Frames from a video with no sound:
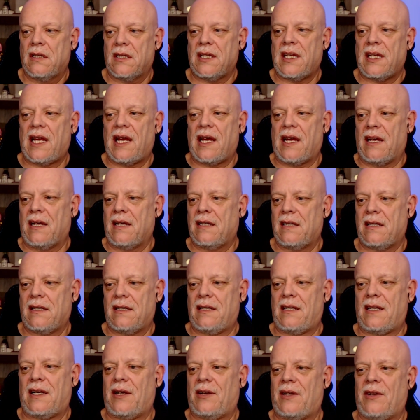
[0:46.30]
Yeah.
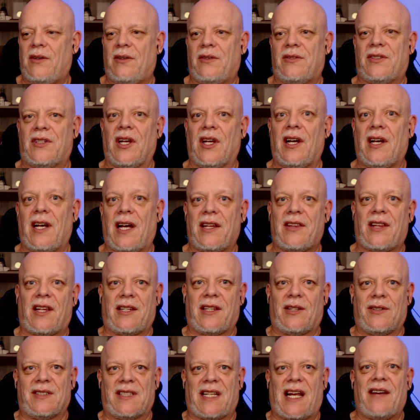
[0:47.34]
Duh, I thought
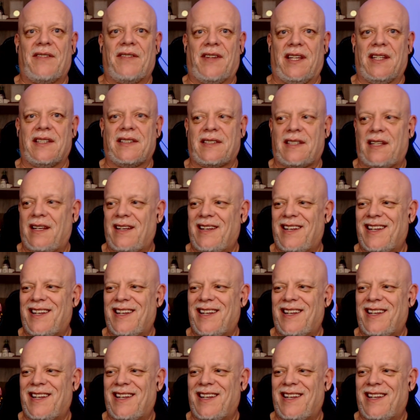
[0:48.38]
that was obvious.